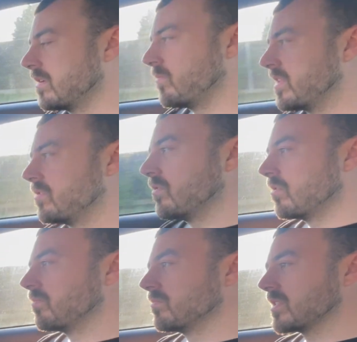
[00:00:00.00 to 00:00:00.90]
When
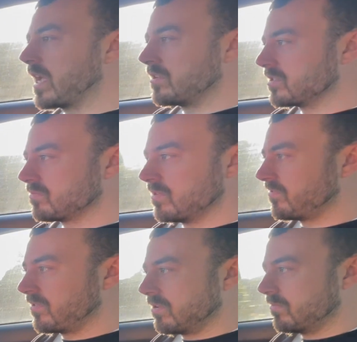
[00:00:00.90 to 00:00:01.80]
you're, say, just
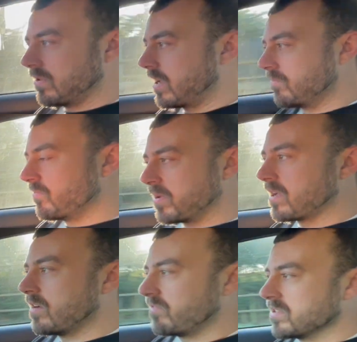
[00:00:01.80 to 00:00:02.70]
with my
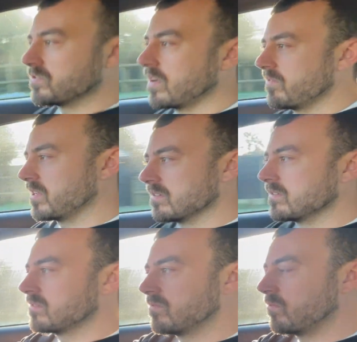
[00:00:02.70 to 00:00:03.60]
girlfriend driving
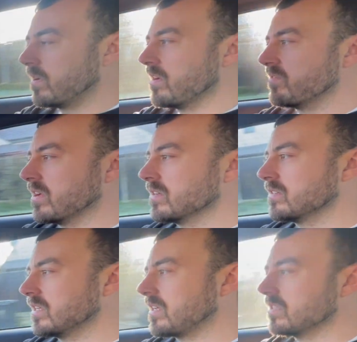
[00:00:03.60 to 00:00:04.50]
wherever,
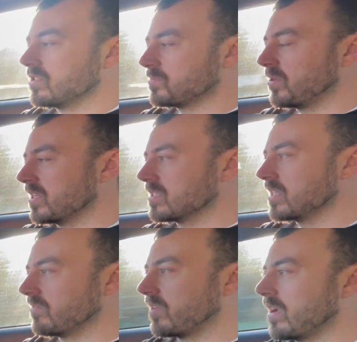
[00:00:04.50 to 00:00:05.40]
you can just put it in
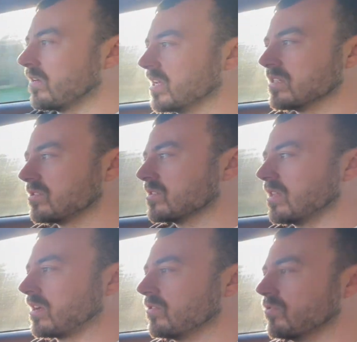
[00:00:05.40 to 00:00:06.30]
6th gear and it is
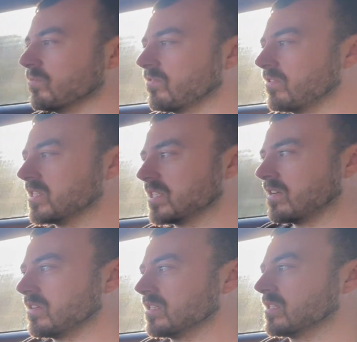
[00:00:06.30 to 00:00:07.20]
just like a normal 3
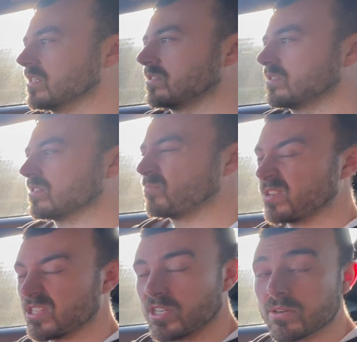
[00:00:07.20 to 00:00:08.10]
Series, and it's just
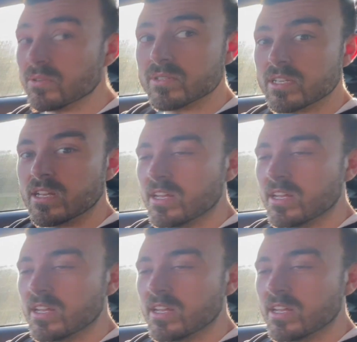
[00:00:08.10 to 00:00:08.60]
pretty chilled.